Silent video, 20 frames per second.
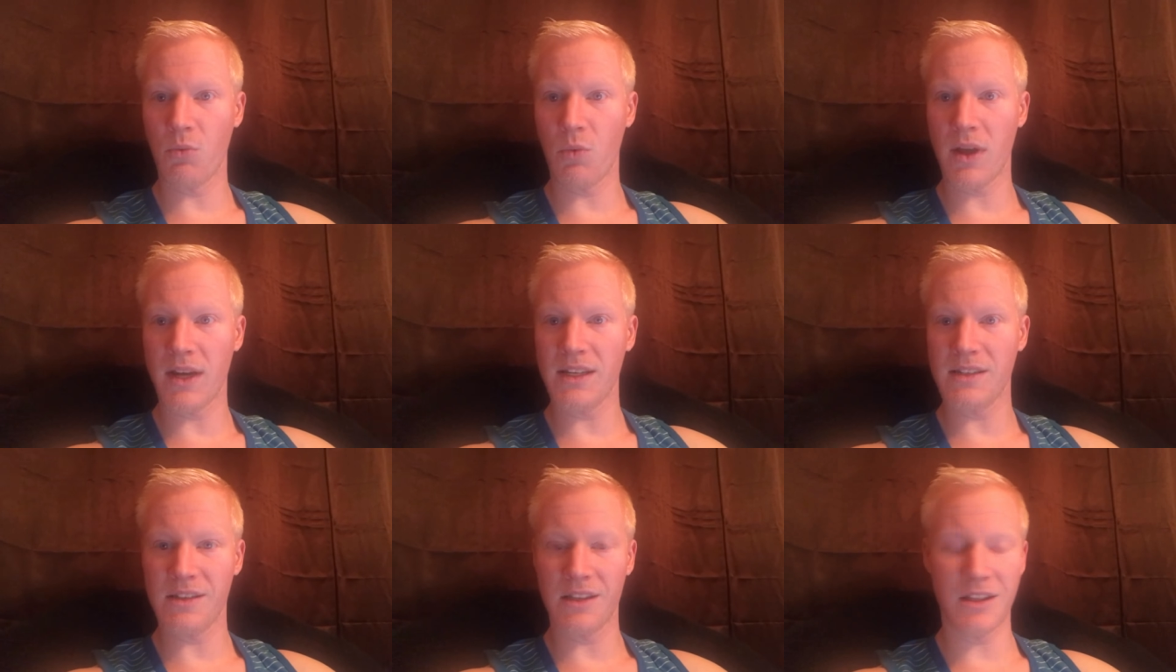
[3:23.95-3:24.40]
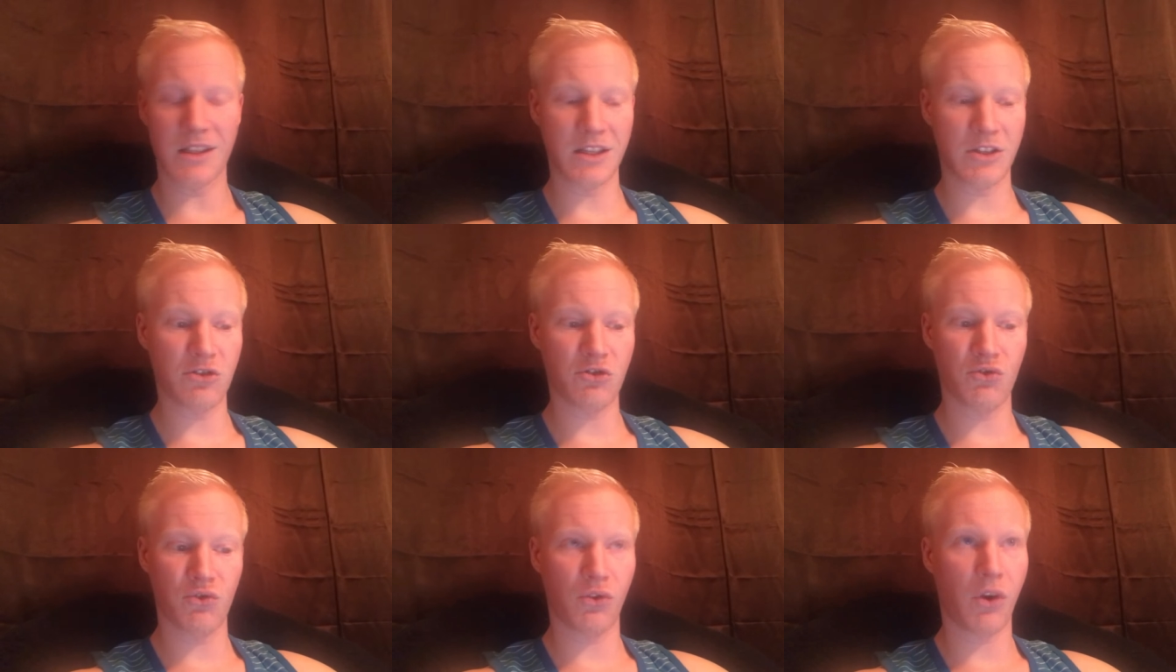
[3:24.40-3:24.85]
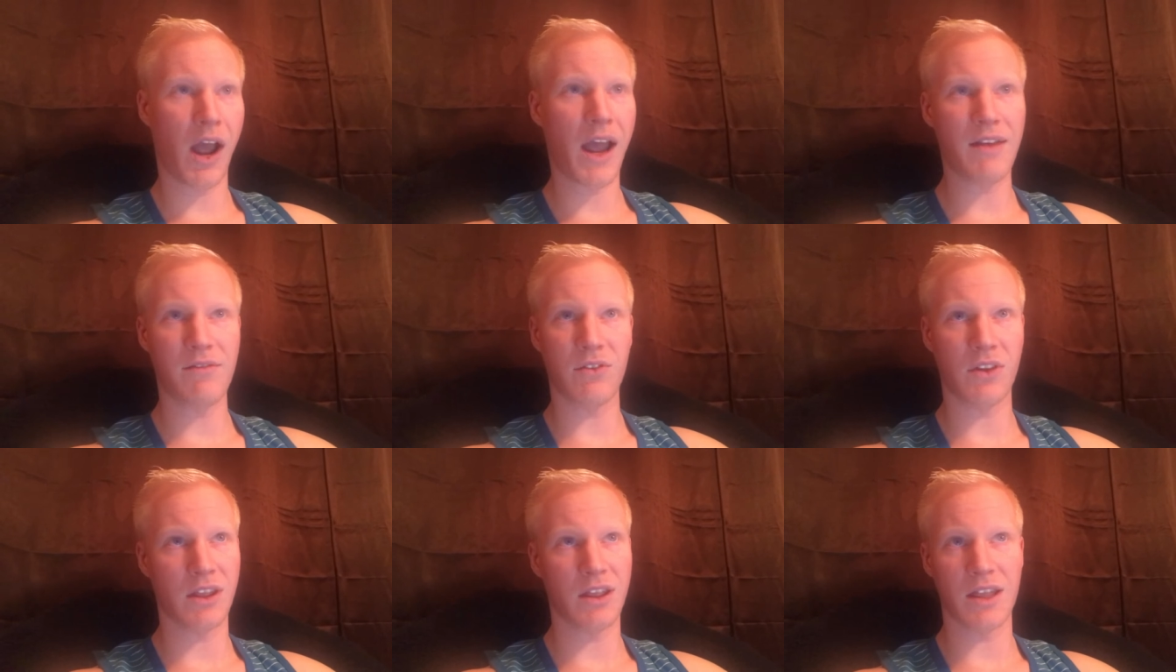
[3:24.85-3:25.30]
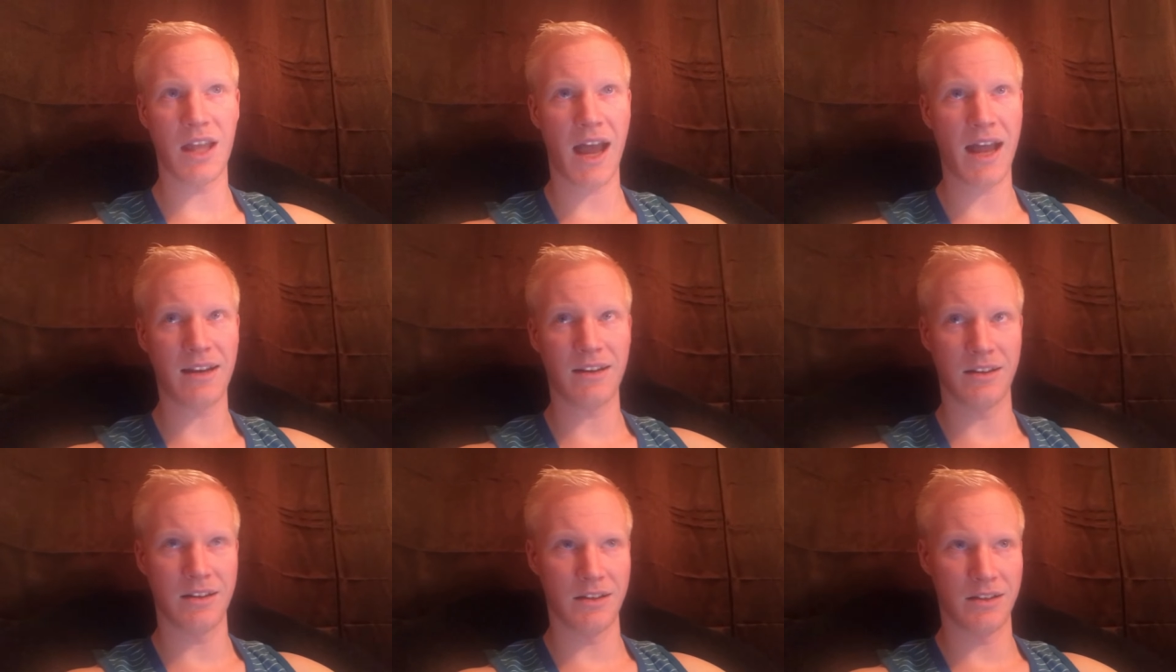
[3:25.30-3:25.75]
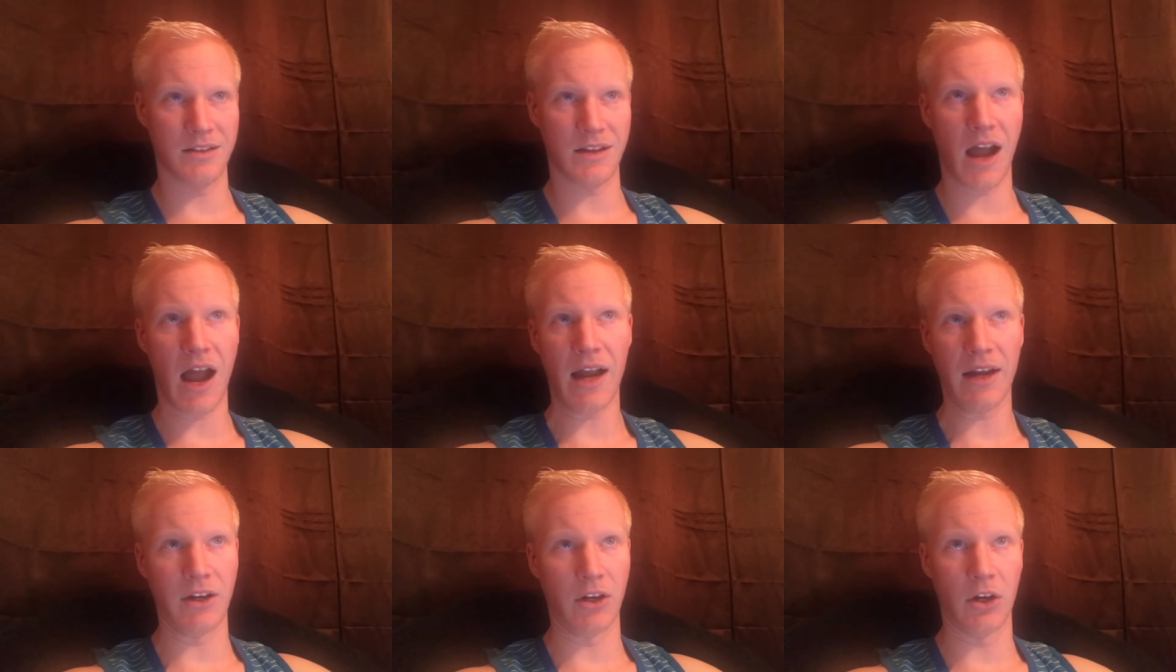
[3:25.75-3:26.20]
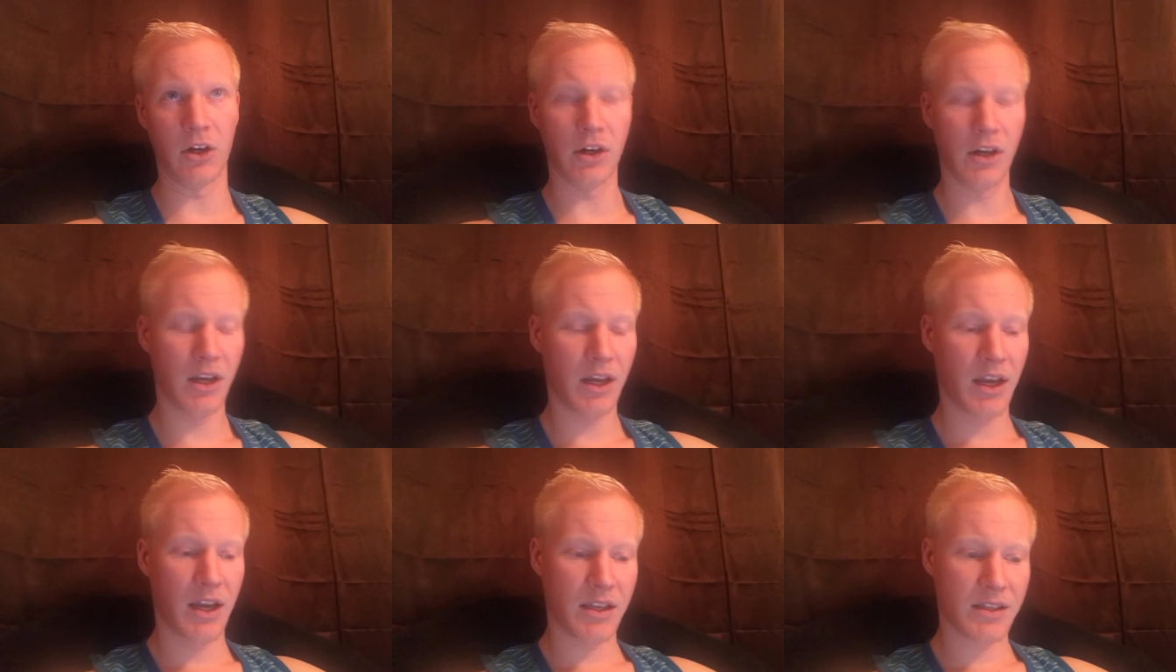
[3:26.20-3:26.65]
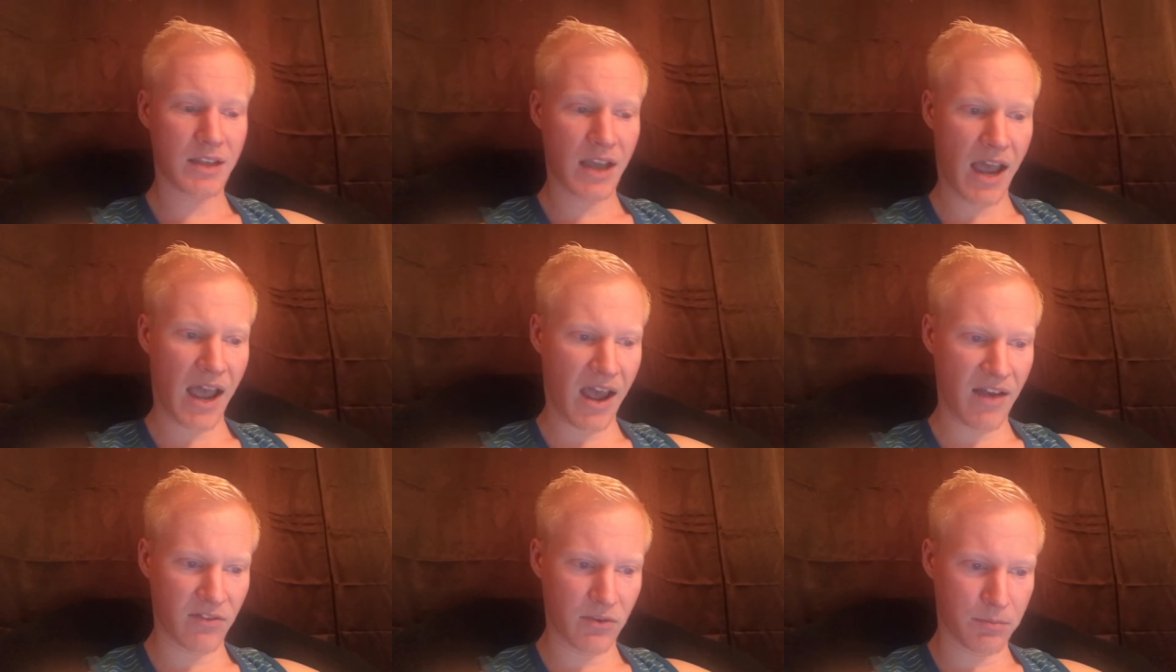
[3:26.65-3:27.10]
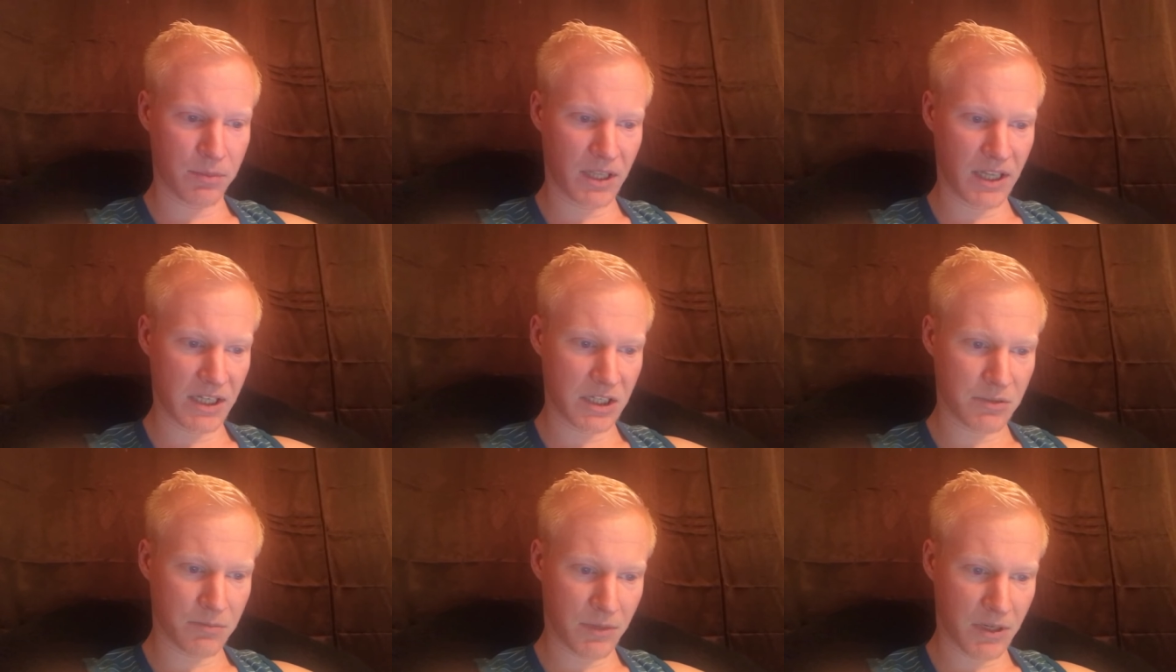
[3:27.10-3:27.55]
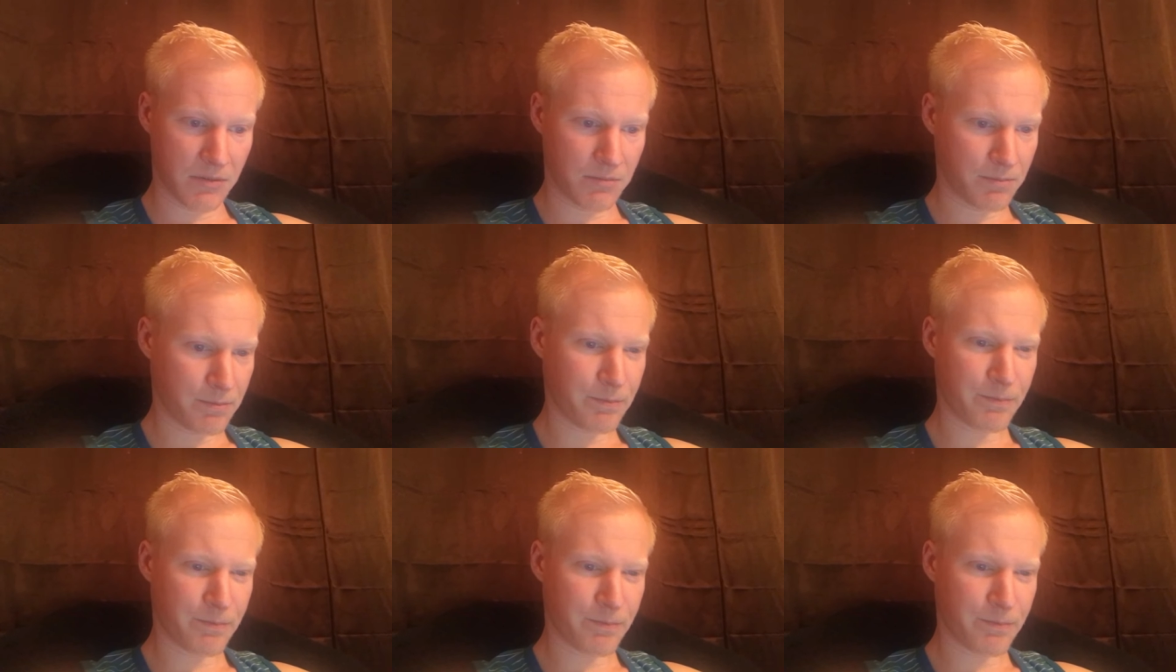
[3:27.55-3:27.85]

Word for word: What is it that's driving that desire to have a placement?